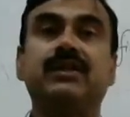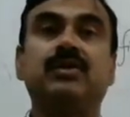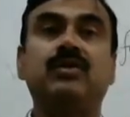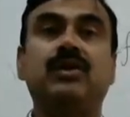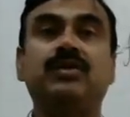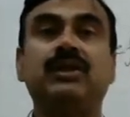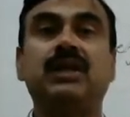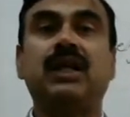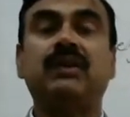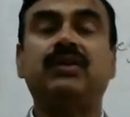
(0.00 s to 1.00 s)
throughout the
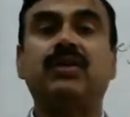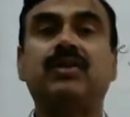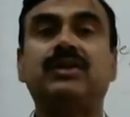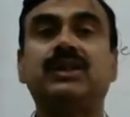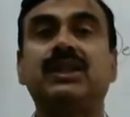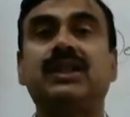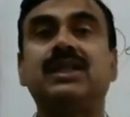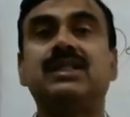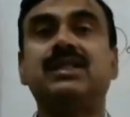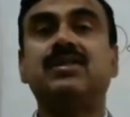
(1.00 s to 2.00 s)
life, throughout the
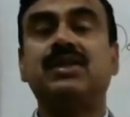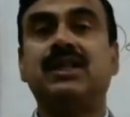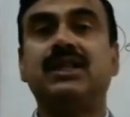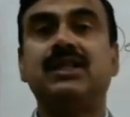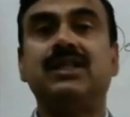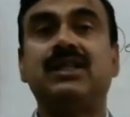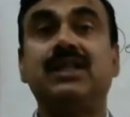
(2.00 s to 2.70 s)
generation to generation.